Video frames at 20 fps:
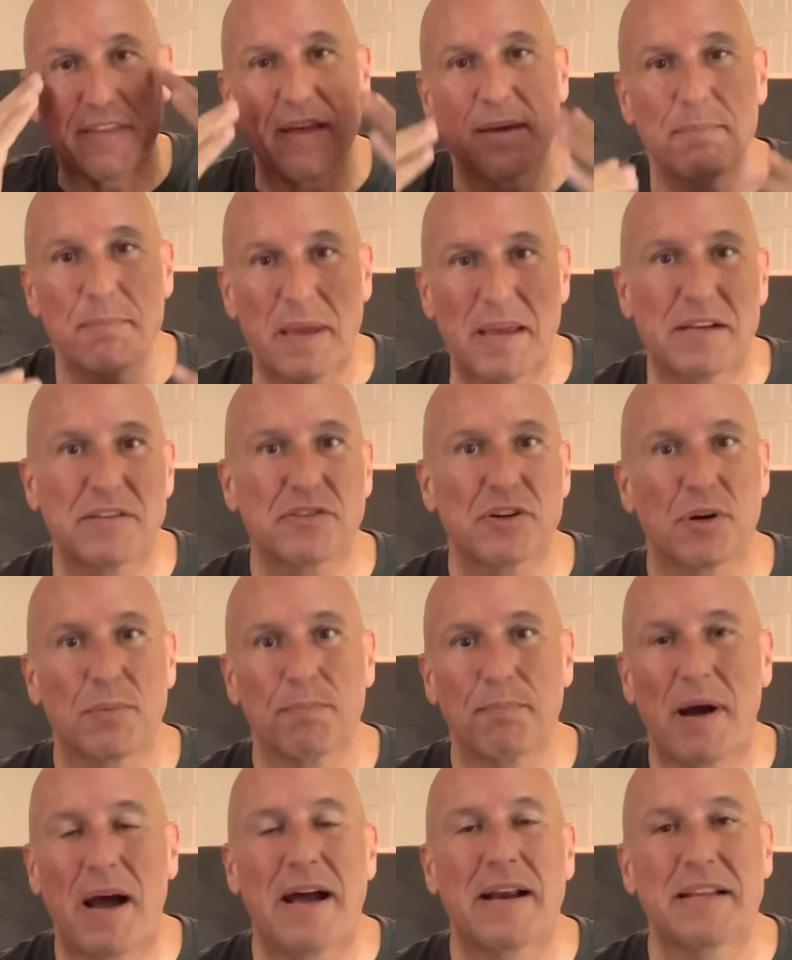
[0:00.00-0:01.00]
that makes our
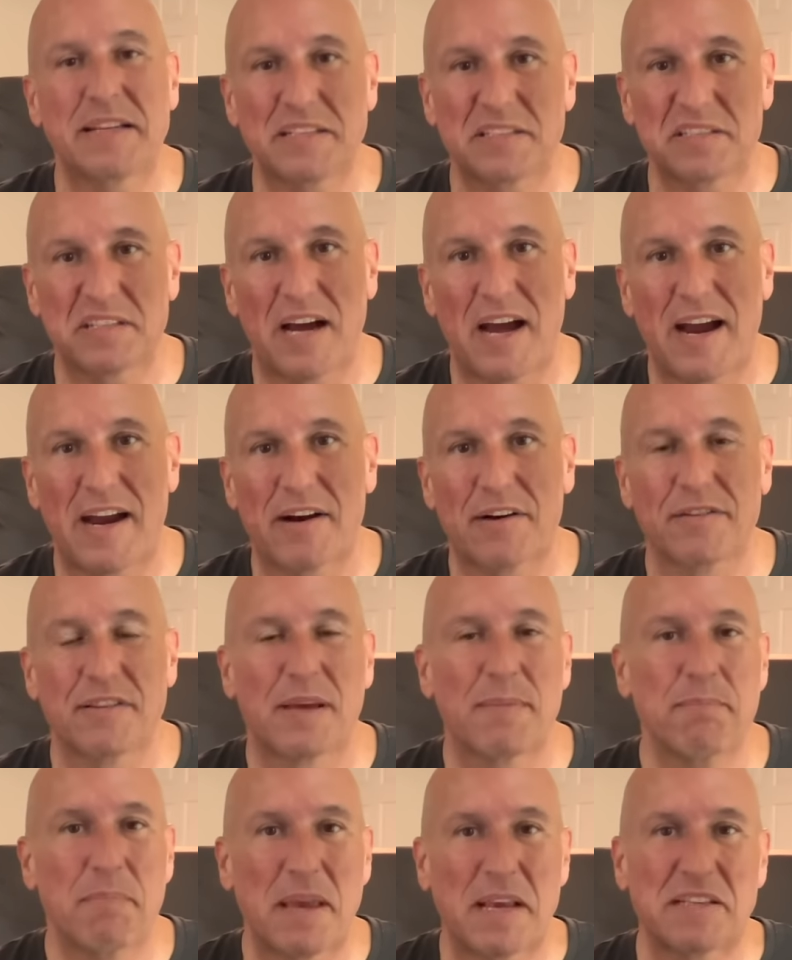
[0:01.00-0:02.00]
bodies tired,
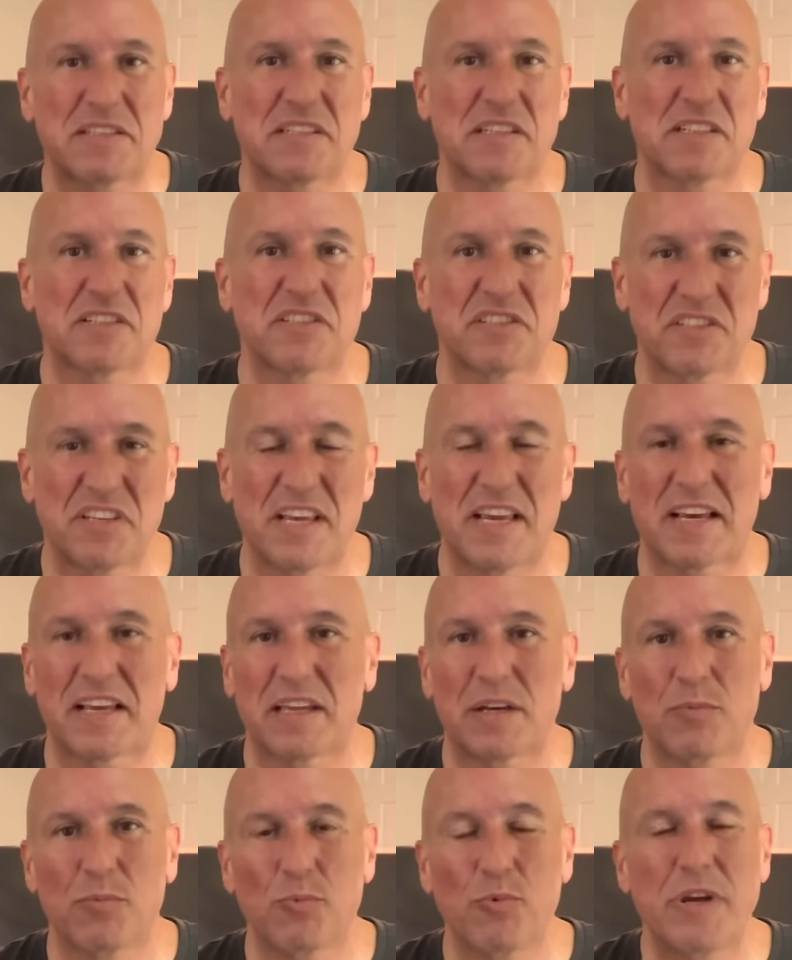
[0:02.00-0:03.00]
that makes us sick
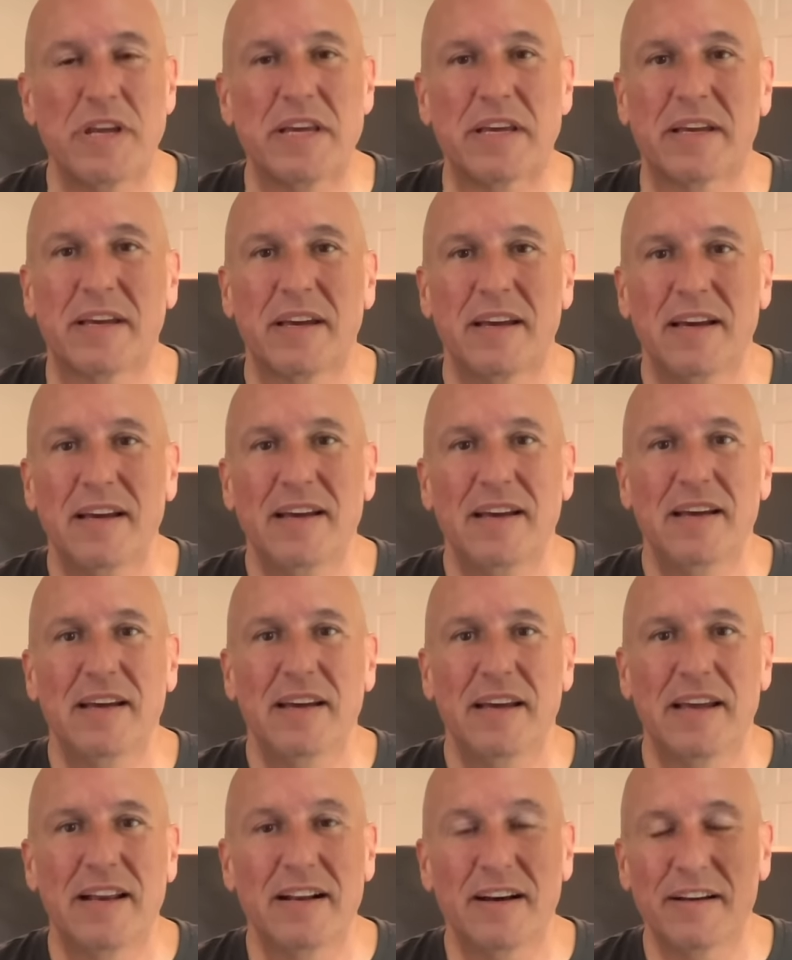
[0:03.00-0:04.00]
and weak
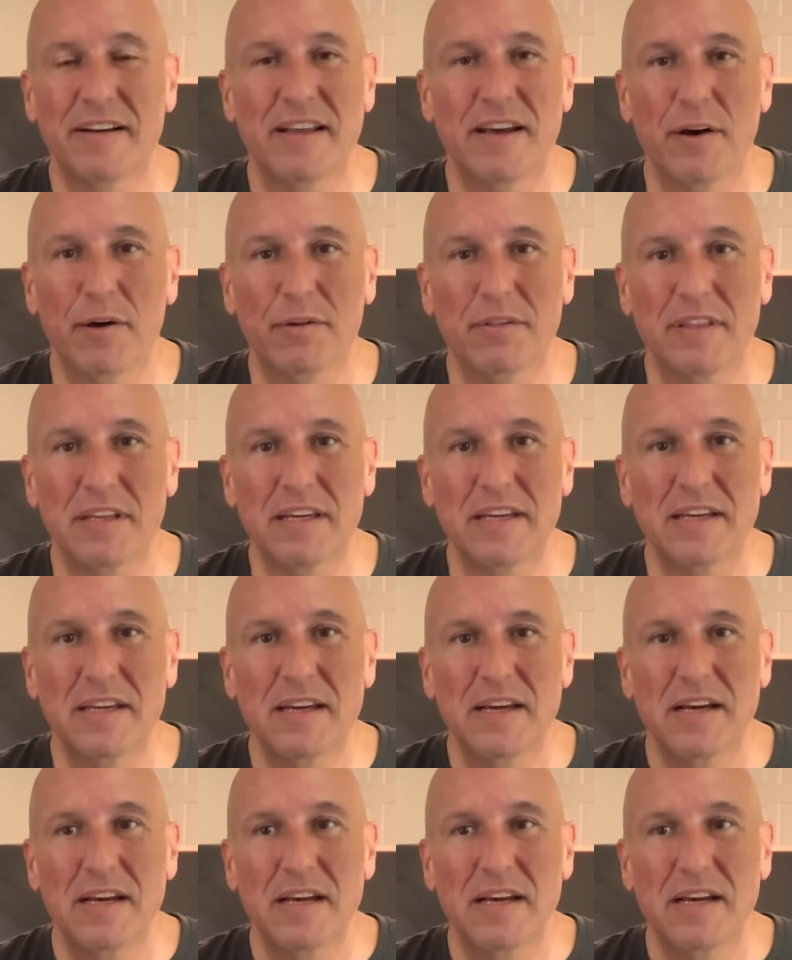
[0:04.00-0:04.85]
and unhealthy,